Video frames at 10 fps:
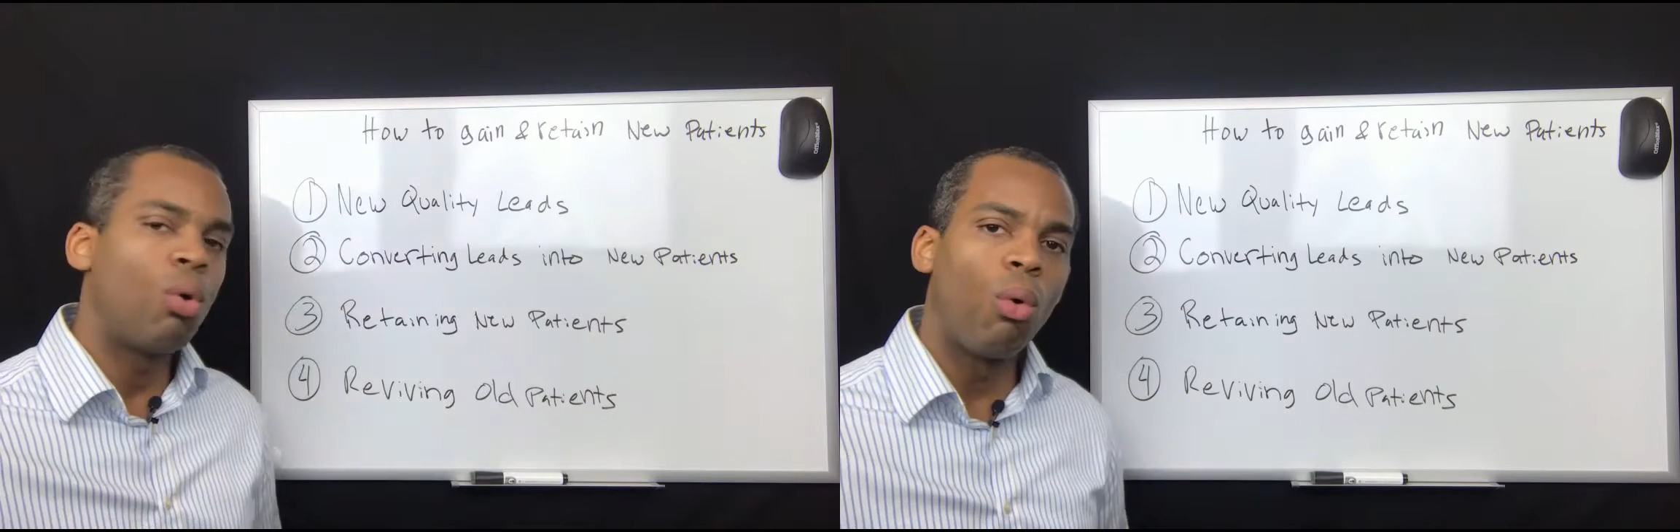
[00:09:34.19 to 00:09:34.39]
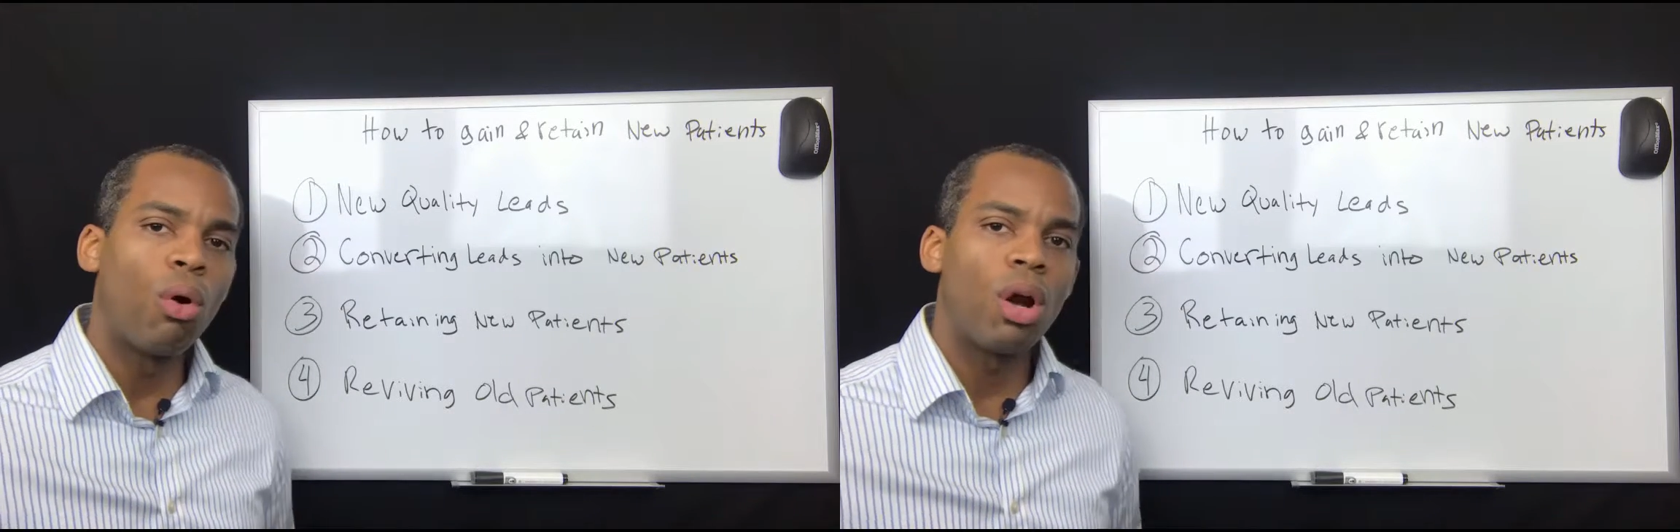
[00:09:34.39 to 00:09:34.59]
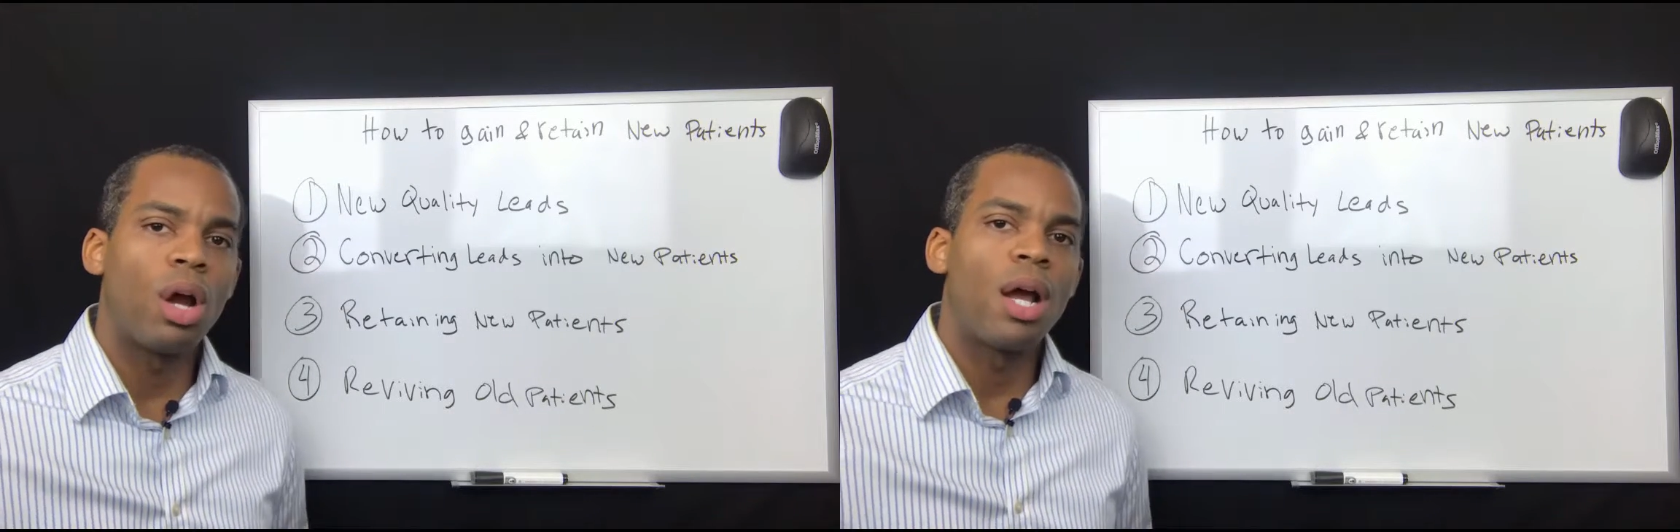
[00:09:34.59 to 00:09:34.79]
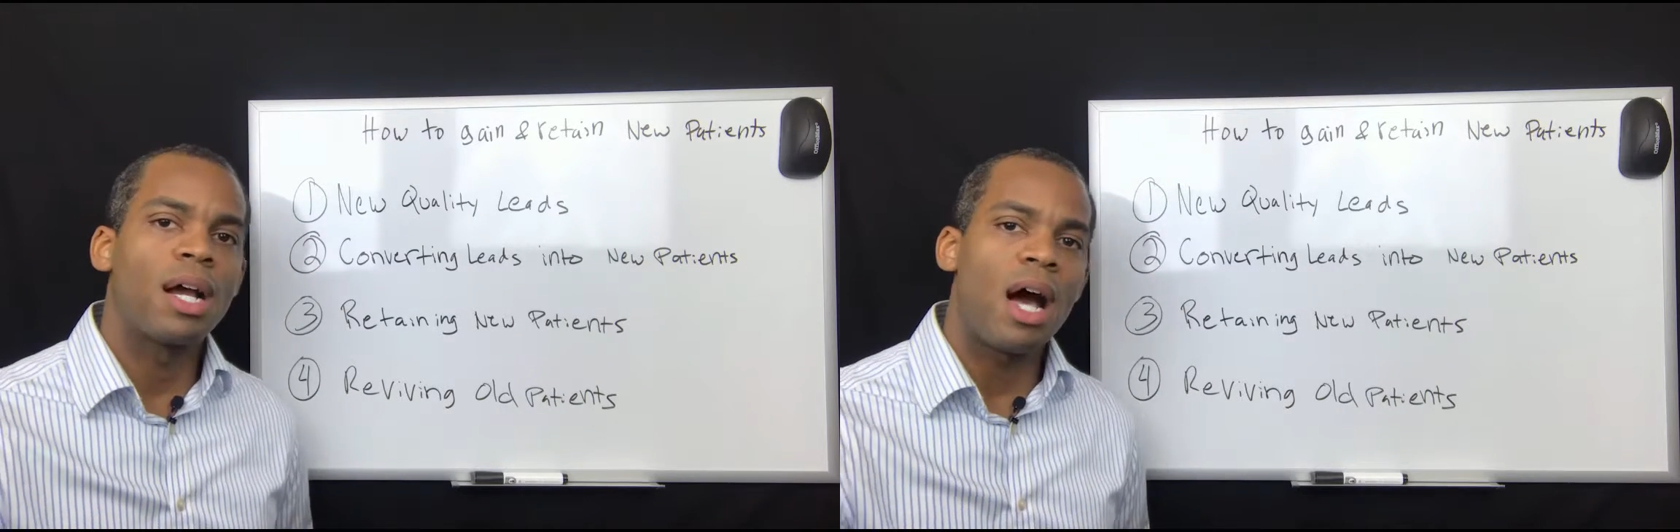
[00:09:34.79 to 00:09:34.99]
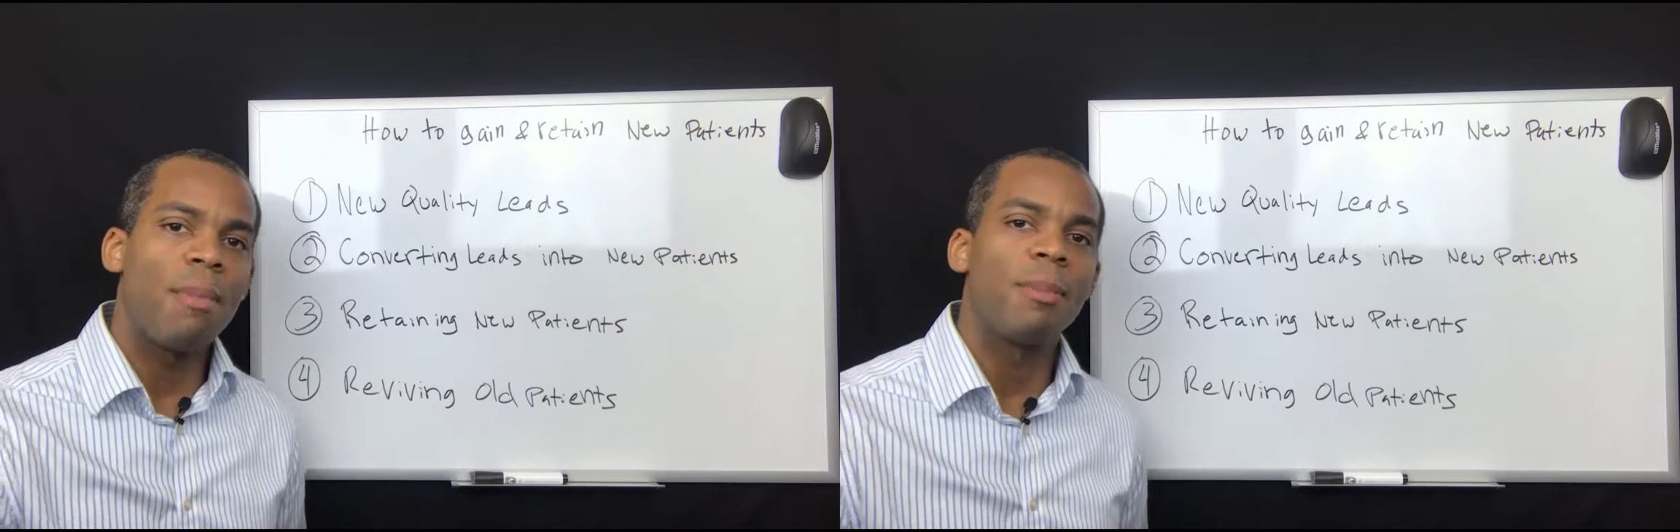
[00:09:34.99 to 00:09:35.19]
or
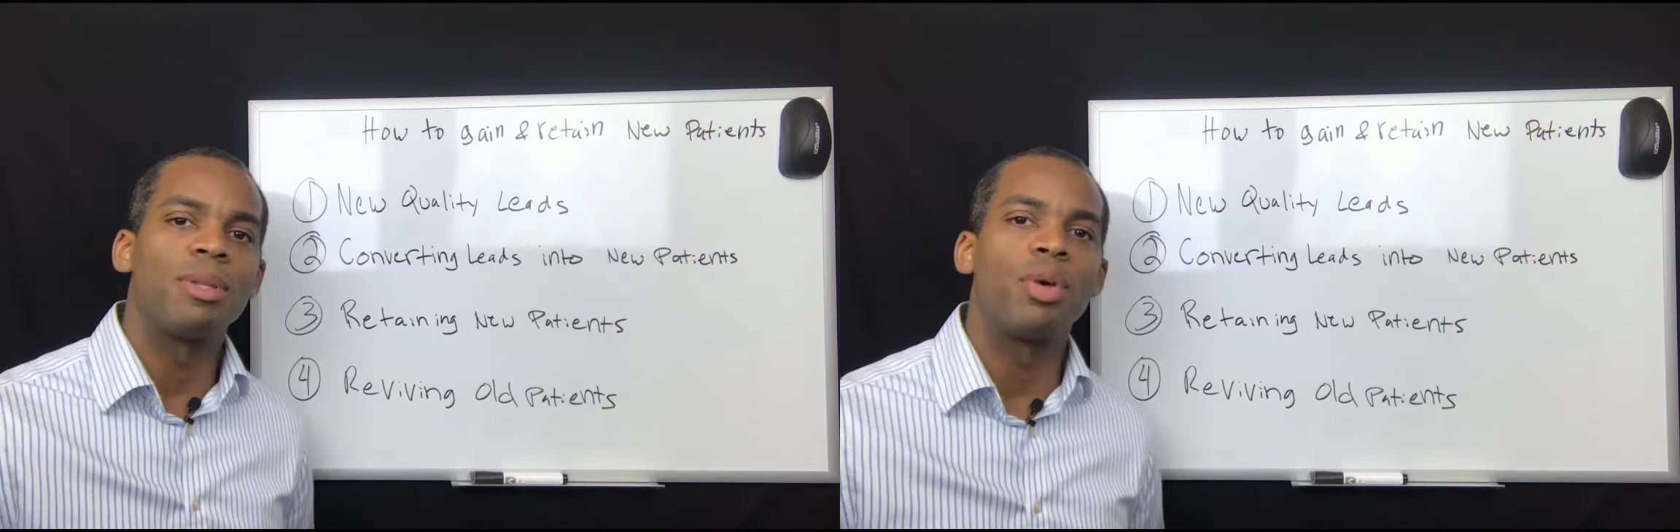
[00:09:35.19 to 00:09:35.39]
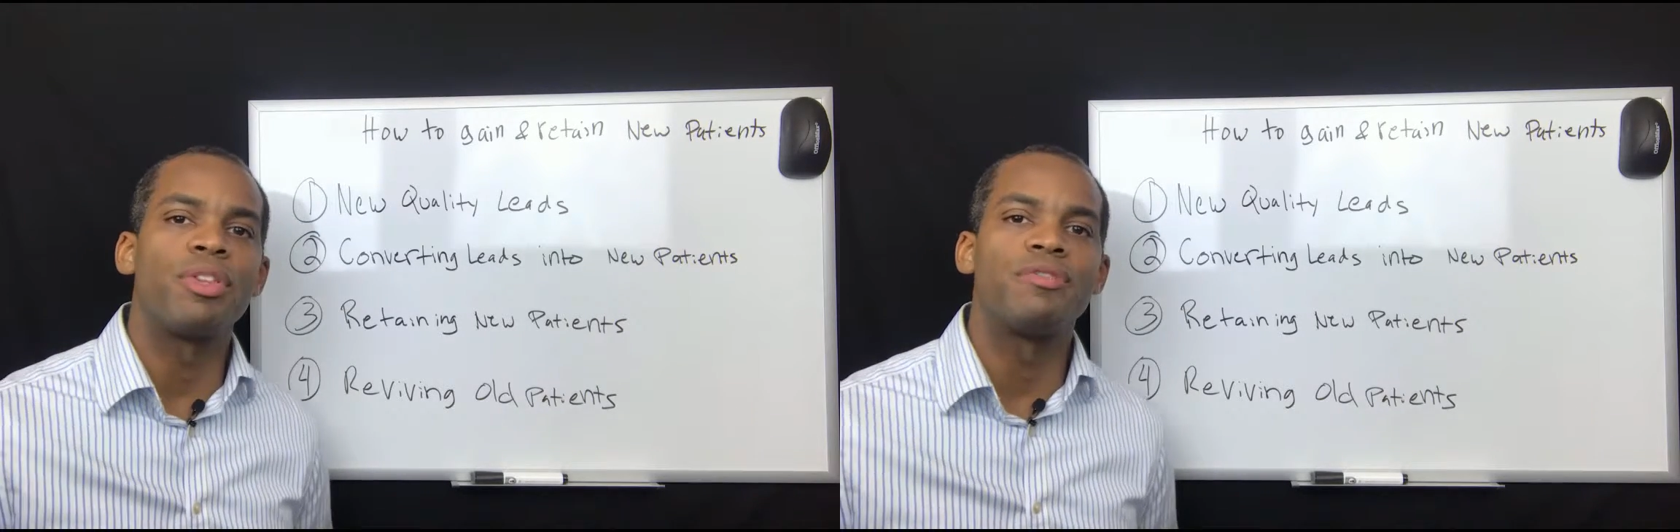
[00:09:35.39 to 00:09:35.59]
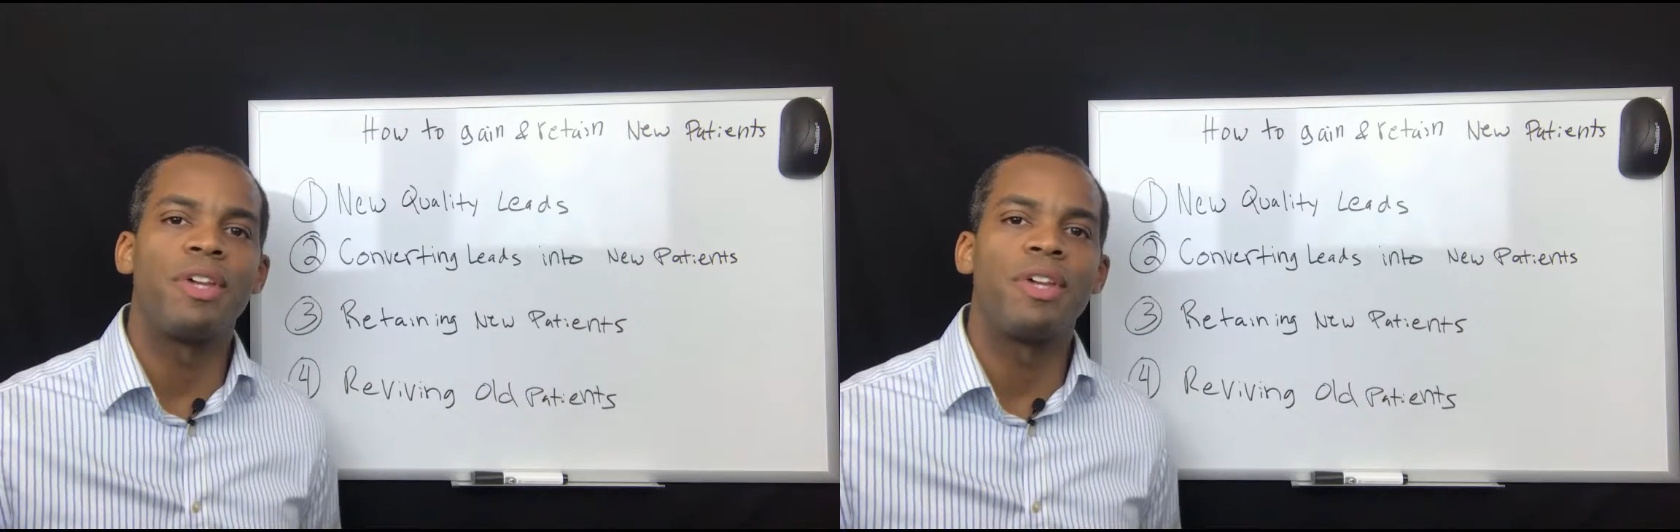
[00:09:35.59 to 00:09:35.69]
comment below this